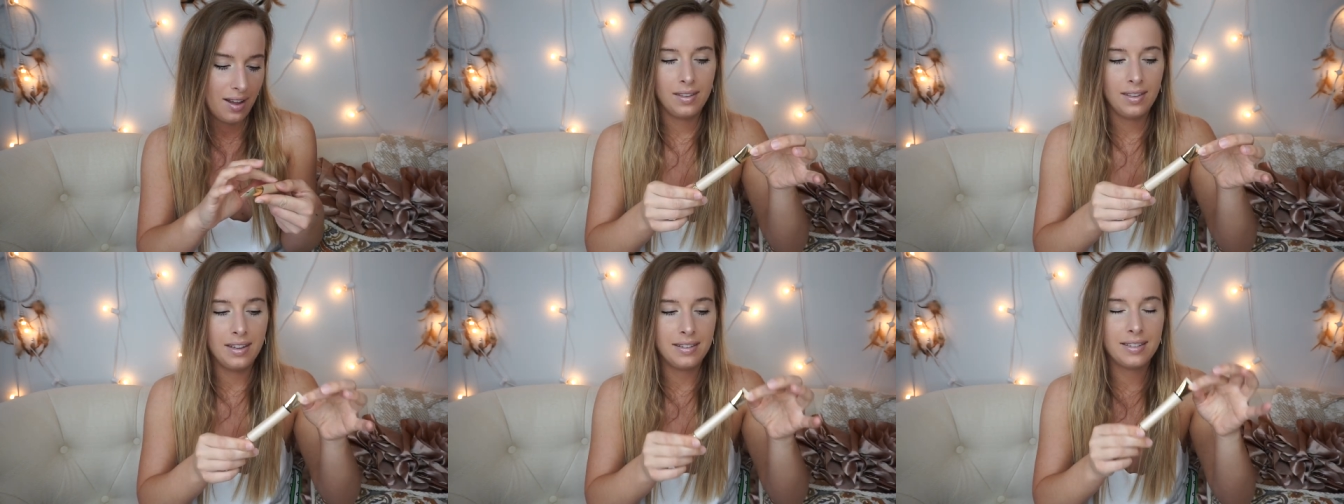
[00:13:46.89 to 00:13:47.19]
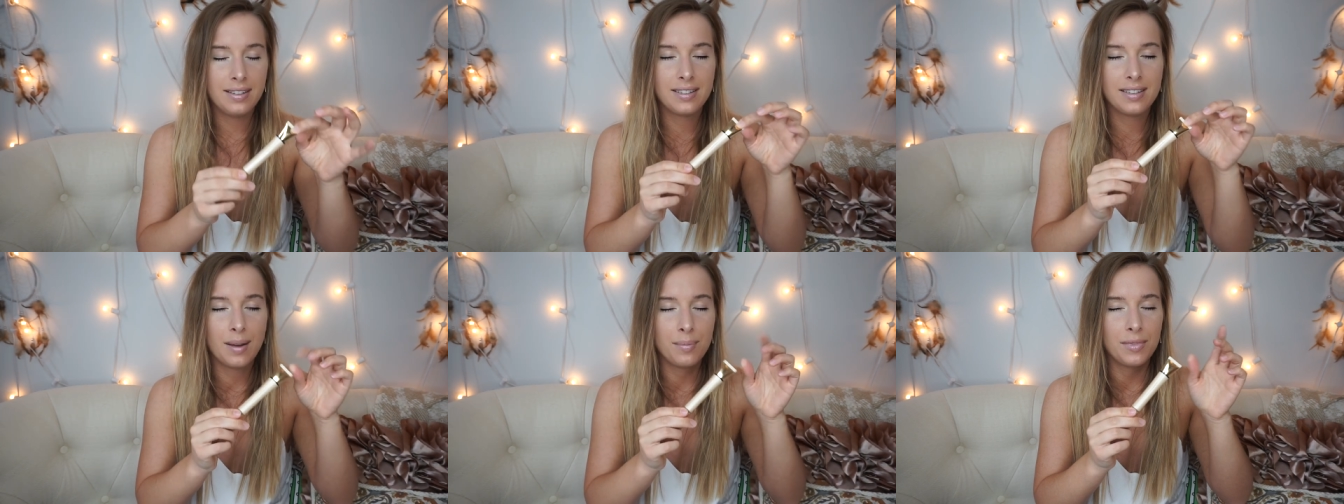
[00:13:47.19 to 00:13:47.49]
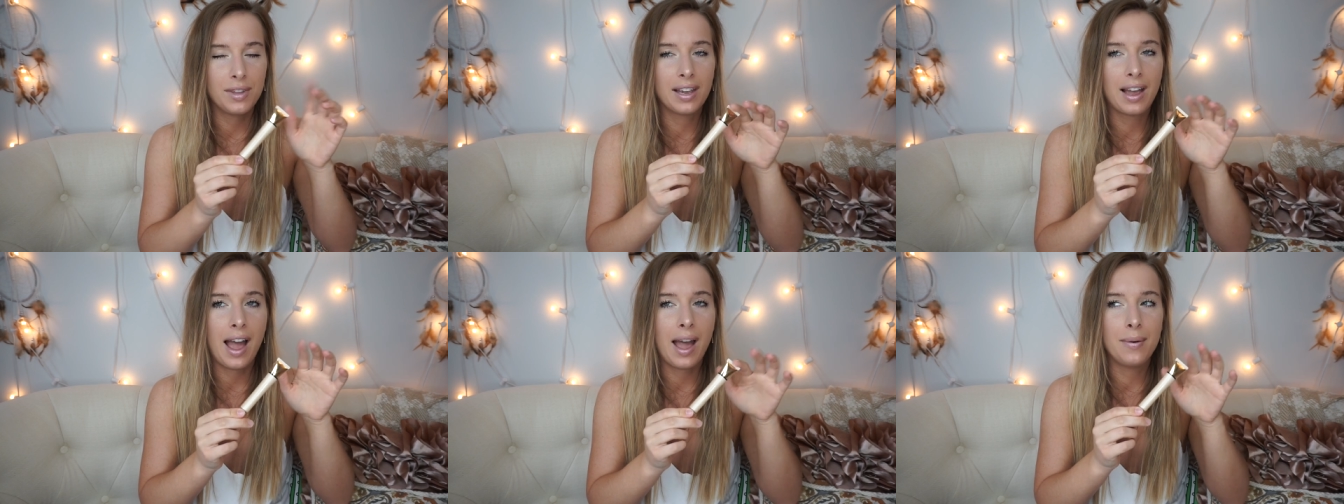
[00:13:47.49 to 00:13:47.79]
This is
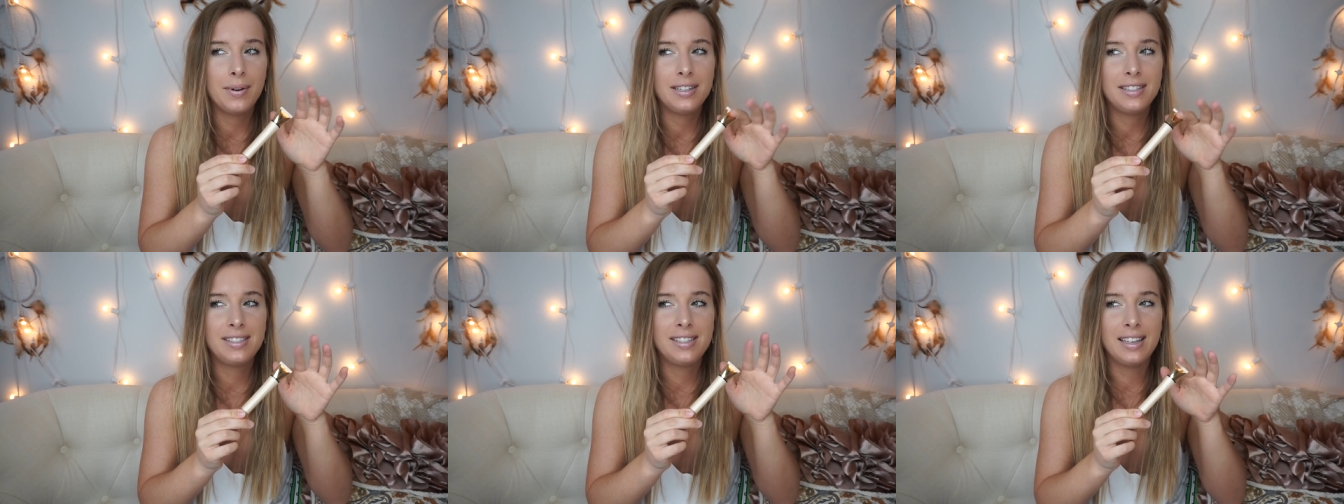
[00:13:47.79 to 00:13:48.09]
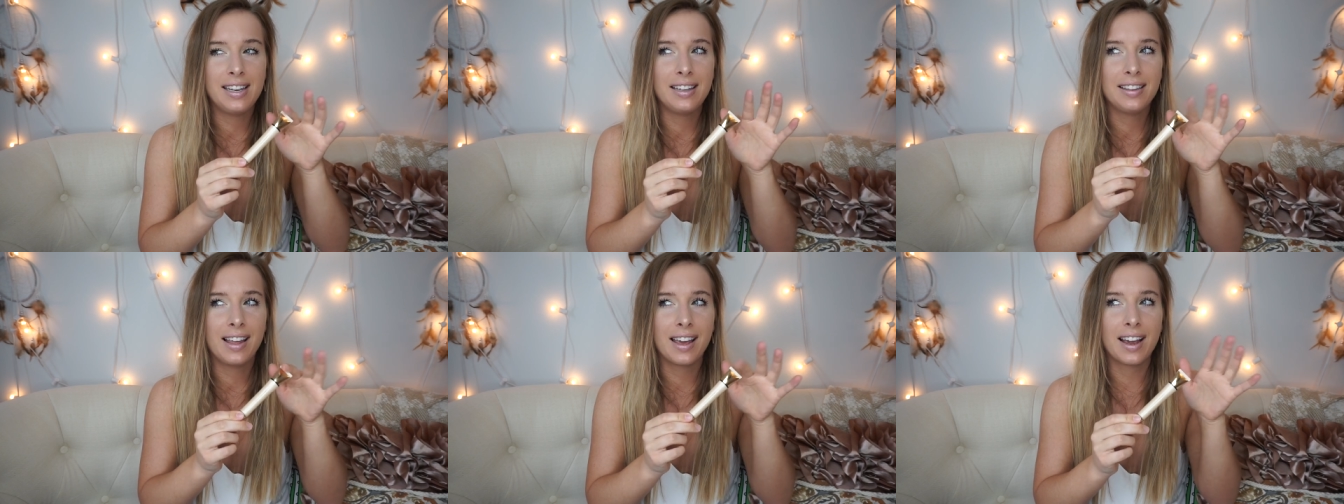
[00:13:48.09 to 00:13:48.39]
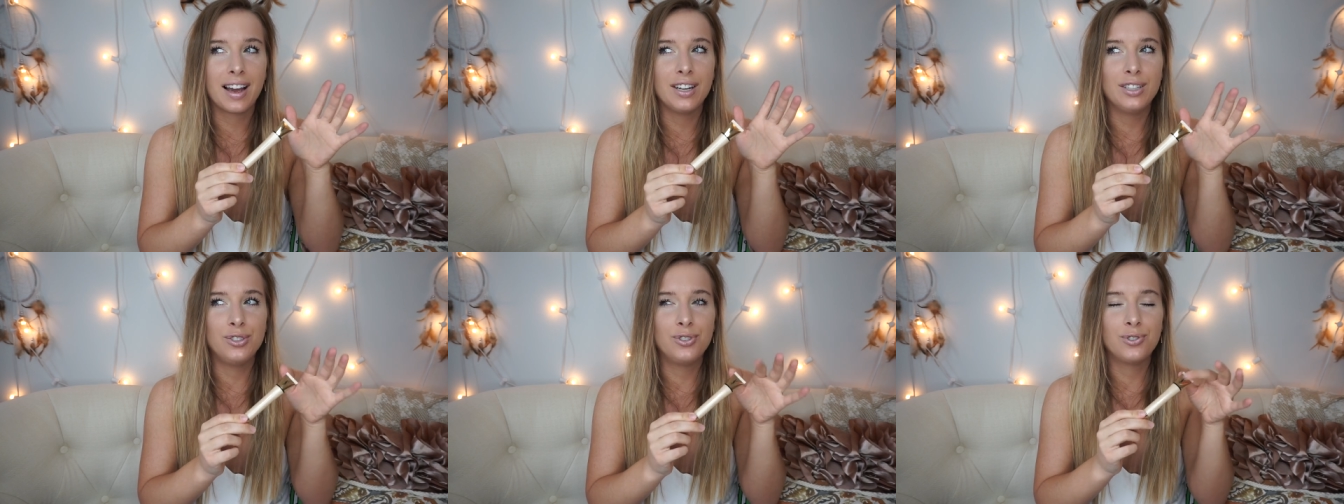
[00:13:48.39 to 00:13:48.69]
something I would see in
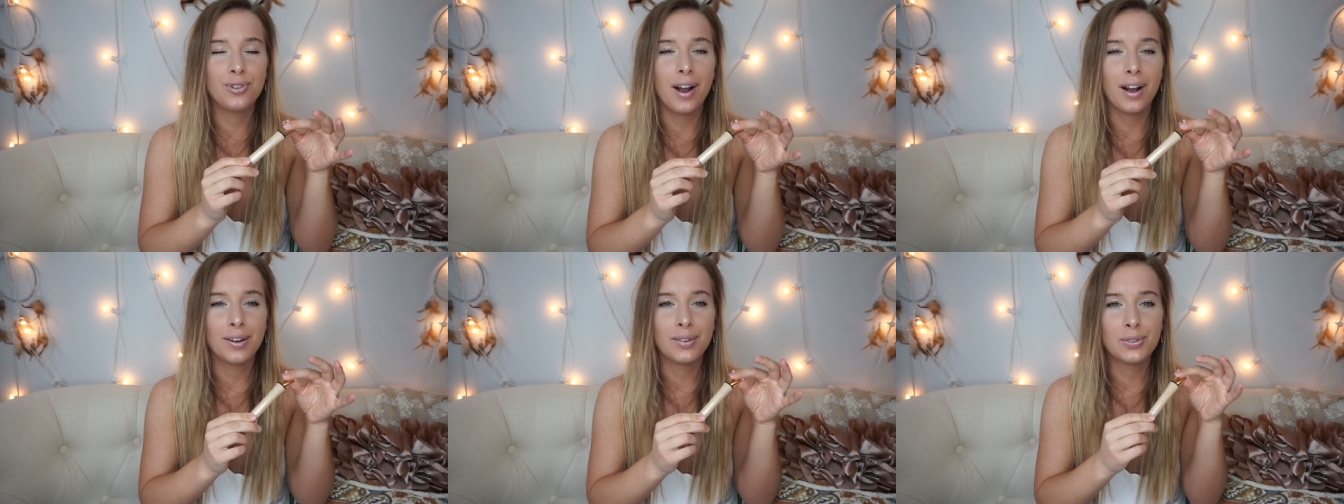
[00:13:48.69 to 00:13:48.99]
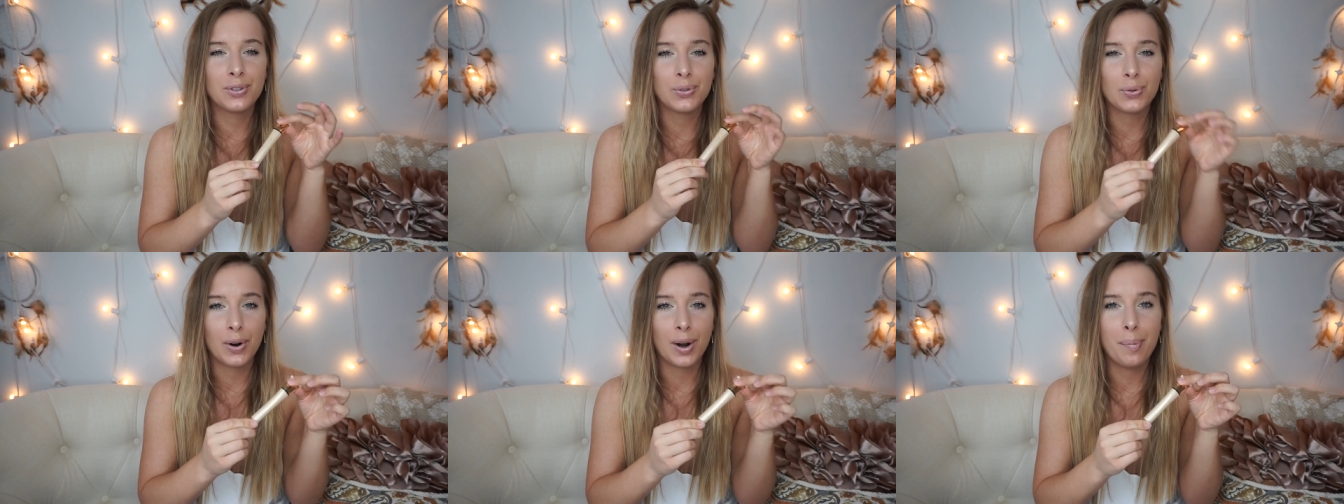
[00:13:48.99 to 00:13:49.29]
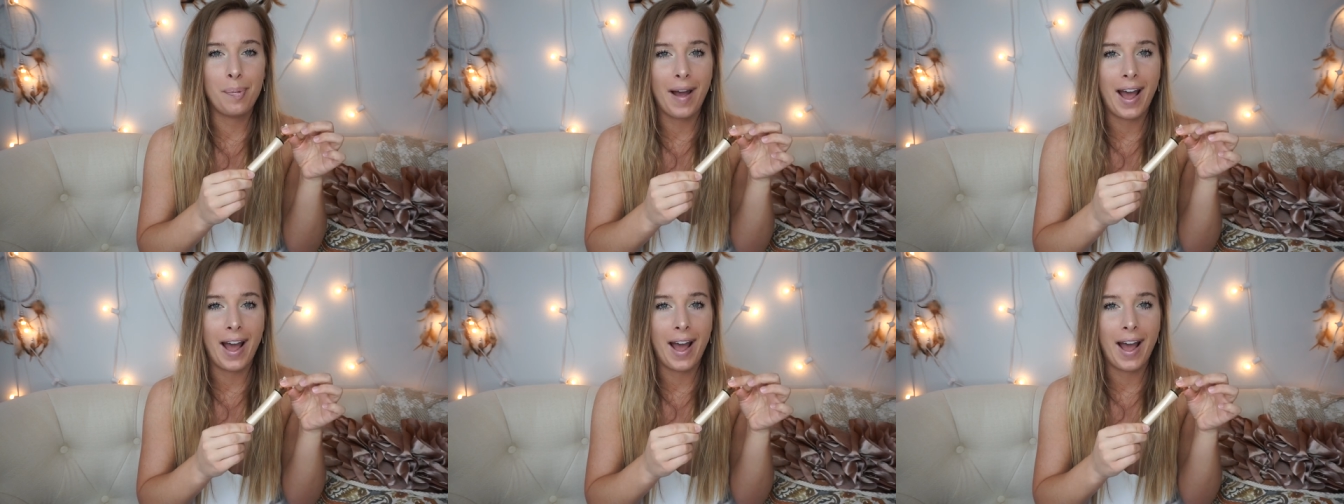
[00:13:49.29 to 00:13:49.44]
like a drugstore